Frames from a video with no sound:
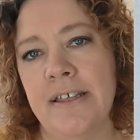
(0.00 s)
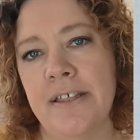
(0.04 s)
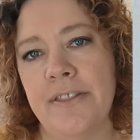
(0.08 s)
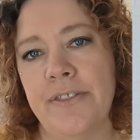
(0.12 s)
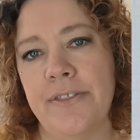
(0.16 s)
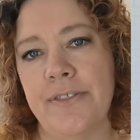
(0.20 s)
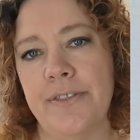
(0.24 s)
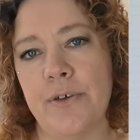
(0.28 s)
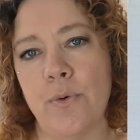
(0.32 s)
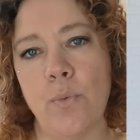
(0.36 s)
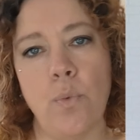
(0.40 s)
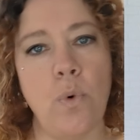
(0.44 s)

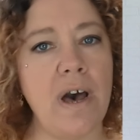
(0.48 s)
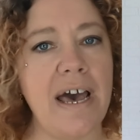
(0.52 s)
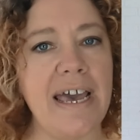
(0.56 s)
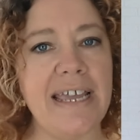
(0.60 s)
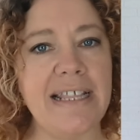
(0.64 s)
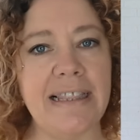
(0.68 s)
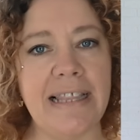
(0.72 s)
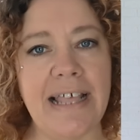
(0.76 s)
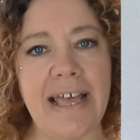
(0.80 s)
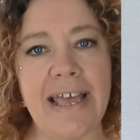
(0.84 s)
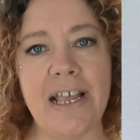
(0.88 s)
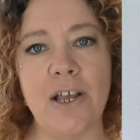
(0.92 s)
the
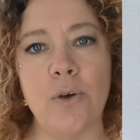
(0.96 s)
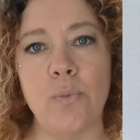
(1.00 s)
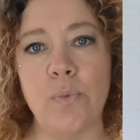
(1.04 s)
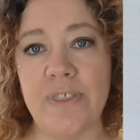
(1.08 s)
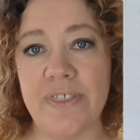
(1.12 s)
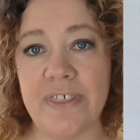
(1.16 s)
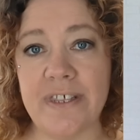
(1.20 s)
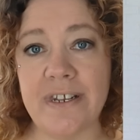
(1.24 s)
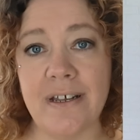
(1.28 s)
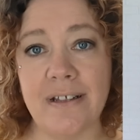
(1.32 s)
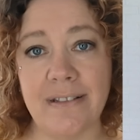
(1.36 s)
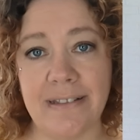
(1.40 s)
wide leg
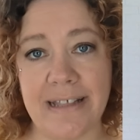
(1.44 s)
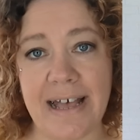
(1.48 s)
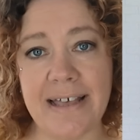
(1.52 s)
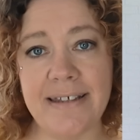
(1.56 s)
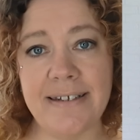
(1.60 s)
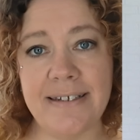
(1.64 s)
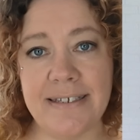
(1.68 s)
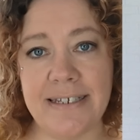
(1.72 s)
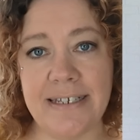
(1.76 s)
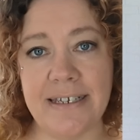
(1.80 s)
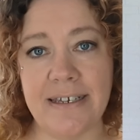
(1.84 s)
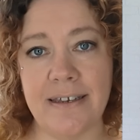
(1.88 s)
with an
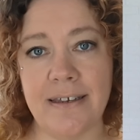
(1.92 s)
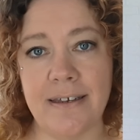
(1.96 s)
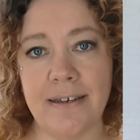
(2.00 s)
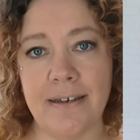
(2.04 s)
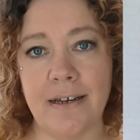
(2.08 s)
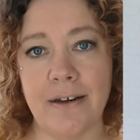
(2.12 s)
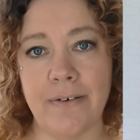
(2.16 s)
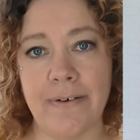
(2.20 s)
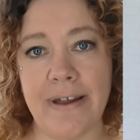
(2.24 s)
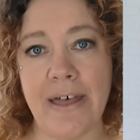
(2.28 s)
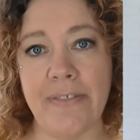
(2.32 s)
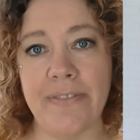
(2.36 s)
elastic
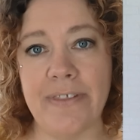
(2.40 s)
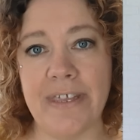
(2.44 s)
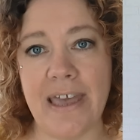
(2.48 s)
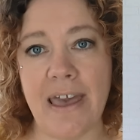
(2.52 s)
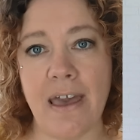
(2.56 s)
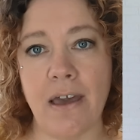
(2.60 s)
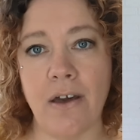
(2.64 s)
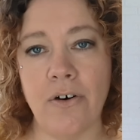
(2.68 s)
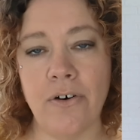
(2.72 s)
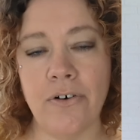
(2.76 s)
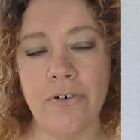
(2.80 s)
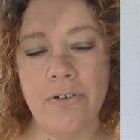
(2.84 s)
around the
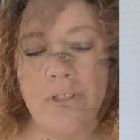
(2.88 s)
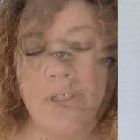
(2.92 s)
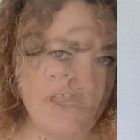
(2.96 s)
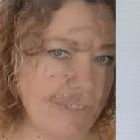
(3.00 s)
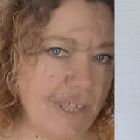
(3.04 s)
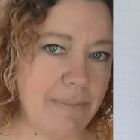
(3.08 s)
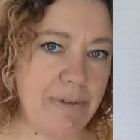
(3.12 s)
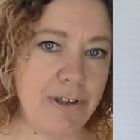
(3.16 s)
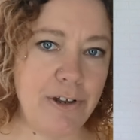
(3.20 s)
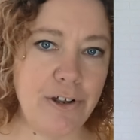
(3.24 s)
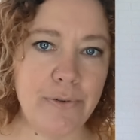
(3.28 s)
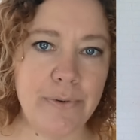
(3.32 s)
ankle.
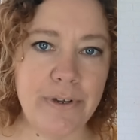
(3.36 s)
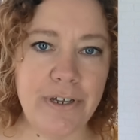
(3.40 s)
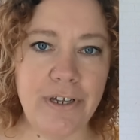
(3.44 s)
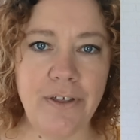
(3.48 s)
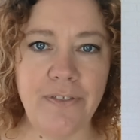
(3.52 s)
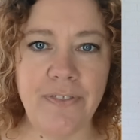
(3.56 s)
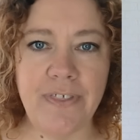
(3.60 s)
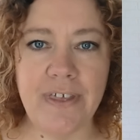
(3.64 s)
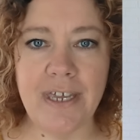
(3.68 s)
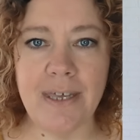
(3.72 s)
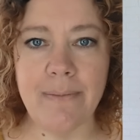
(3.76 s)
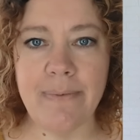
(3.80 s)
Let me know what you
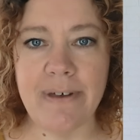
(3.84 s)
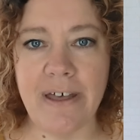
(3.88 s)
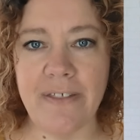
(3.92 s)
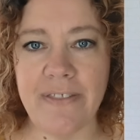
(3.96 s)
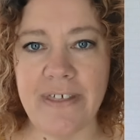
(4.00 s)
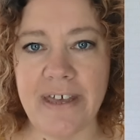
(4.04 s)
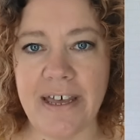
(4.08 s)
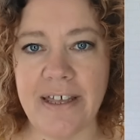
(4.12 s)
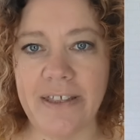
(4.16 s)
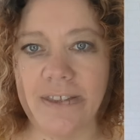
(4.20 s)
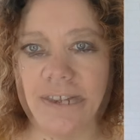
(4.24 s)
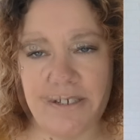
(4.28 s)
think about
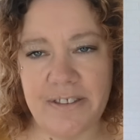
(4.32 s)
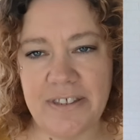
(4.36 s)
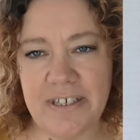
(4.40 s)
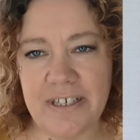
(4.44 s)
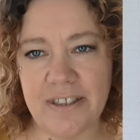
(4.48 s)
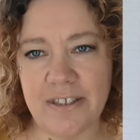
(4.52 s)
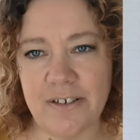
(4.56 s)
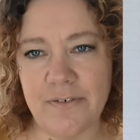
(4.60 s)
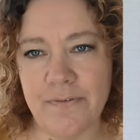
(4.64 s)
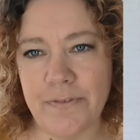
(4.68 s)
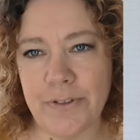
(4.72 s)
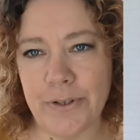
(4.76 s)
that. Do you
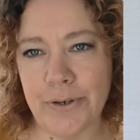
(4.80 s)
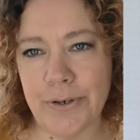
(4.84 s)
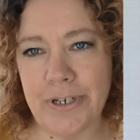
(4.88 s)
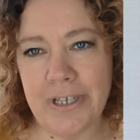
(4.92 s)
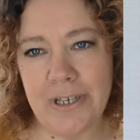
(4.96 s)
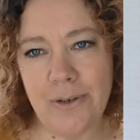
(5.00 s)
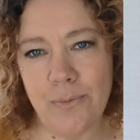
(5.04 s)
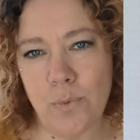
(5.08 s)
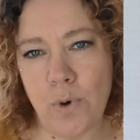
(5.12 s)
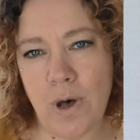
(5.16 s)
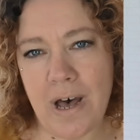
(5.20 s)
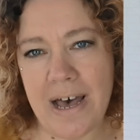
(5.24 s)
think the
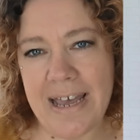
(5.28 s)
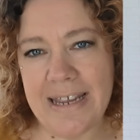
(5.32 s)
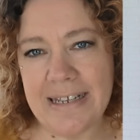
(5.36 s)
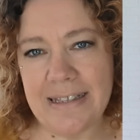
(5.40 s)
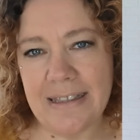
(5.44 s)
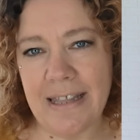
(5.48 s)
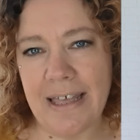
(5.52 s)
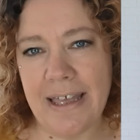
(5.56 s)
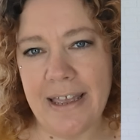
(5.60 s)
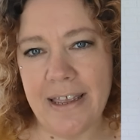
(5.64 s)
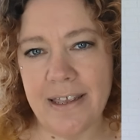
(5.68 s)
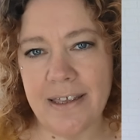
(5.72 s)
floaty wide
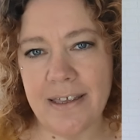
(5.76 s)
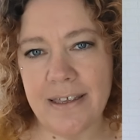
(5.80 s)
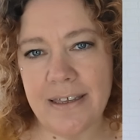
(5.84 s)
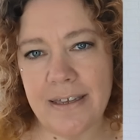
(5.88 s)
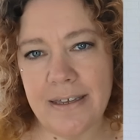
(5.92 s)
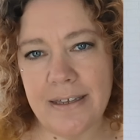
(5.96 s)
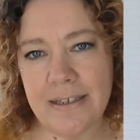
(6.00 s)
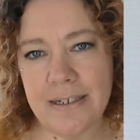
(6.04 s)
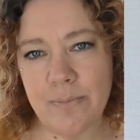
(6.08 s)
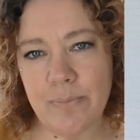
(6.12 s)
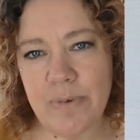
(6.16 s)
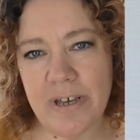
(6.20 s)
leg
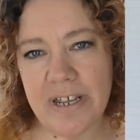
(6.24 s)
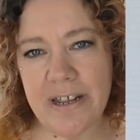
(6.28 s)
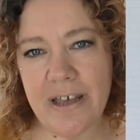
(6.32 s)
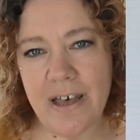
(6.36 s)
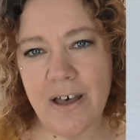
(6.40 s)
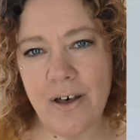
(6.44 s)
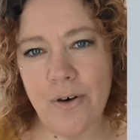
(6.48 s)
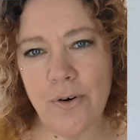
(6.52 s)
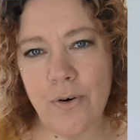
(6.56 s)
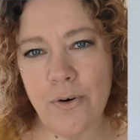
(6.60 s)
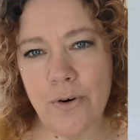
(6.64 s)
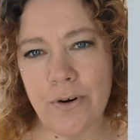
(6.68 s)
is better,
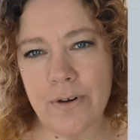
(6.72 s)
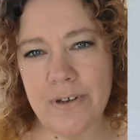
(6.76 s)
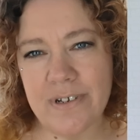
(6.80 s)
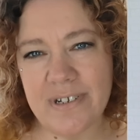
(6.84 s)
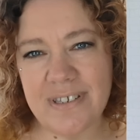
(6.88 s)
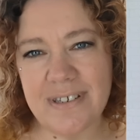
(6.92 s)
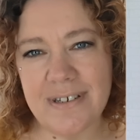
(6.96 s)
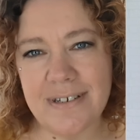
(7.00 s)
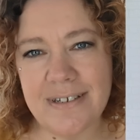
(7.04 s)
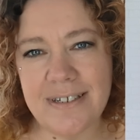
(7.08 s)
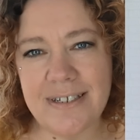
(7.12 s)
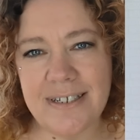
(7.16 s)
or is
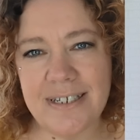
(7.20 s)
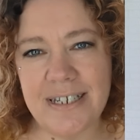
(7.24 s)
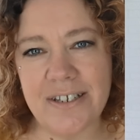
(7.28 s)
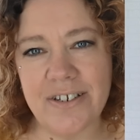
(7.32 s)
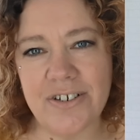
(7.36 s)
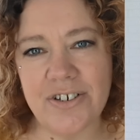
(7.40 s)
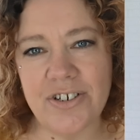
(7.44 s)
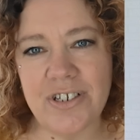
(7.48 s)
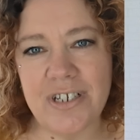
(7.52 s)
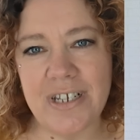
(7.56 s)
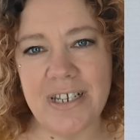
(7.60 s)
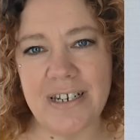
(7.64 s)
the
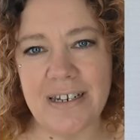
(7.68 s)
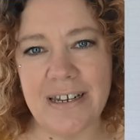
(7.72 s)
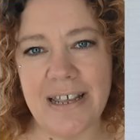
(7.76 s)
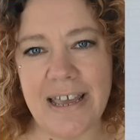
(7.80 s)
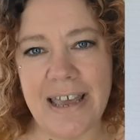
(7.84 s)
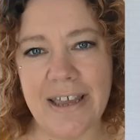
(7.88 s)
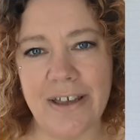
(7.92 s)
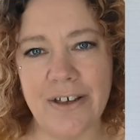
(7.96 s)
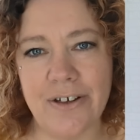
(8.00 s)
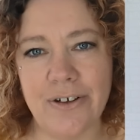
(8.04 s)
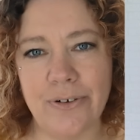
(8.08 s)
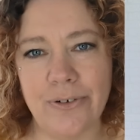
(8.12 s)
cinched in
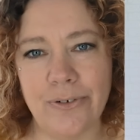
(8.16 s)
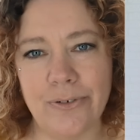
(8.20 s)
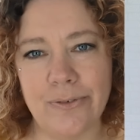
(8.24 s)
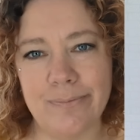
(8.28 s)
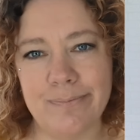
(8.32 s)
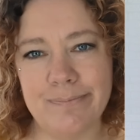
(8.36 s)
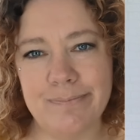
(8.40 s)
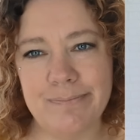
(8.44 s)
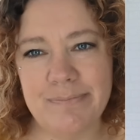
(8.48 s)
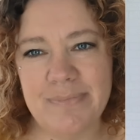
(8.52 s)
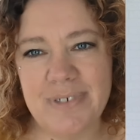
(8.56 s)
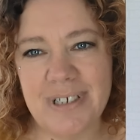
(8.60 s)

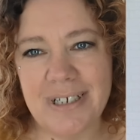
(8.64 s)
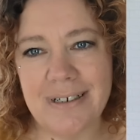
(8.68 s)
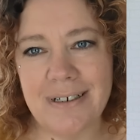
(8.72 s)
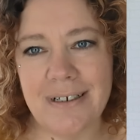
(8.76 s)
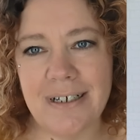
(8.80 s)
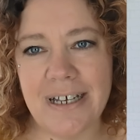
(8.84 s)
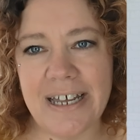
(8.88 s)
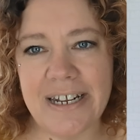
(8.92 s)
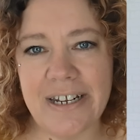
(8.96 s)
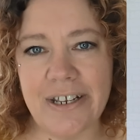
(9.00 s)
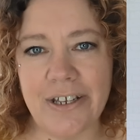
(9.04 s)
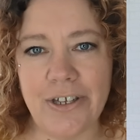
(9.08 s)
ankle
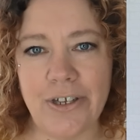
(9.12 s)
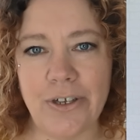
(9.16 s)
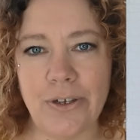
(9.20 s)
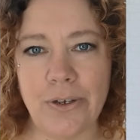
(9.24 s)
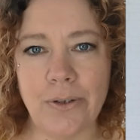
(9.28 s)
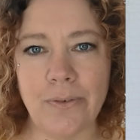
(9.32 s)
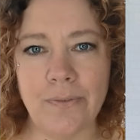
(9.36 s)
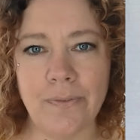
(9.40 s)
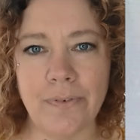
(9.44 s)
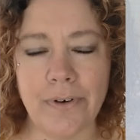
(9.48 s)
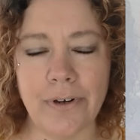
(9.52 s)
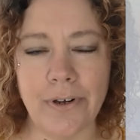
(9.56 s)
kind of
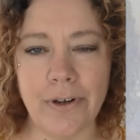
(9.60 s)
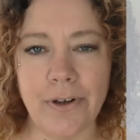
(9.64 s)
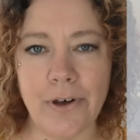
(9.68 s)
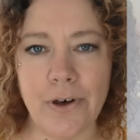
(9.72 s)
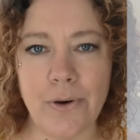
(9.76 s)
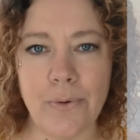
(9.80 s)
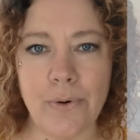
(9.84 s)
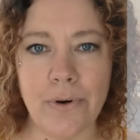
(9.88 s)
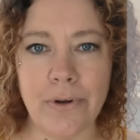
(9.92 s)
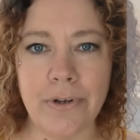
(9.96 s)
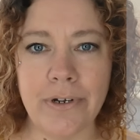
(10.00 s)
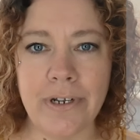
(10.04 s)
cute for a
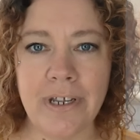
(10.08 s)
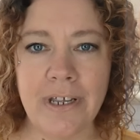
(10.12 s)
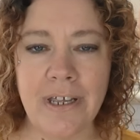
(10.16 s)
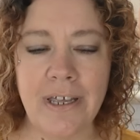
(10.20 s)
co-ord?